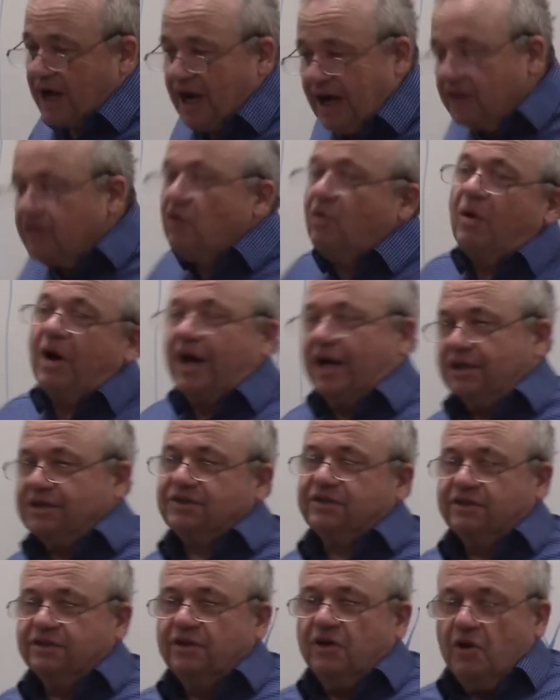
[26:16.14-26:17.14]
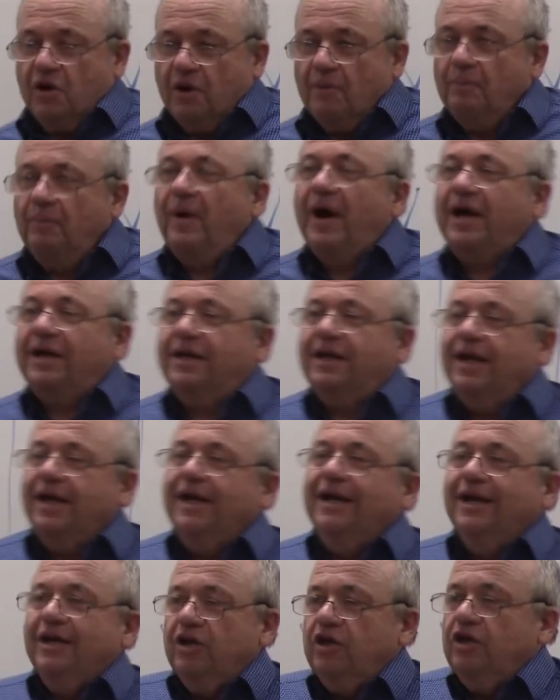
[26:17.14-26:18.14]
otherwise, but
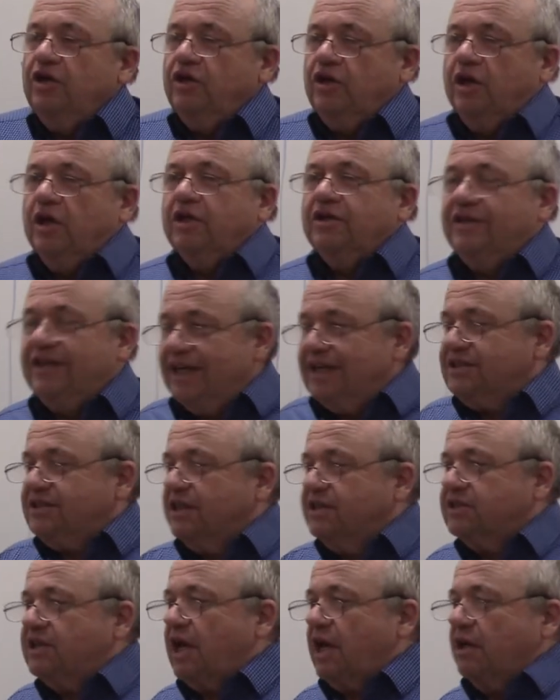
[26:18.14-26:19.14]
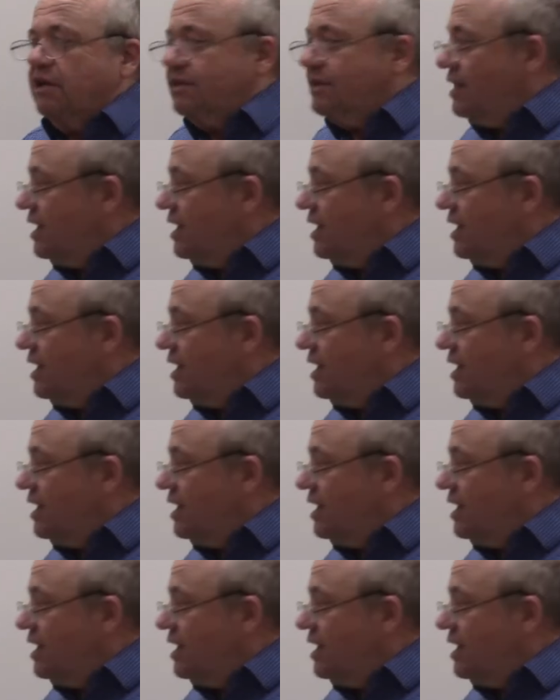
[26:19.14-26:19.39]
this is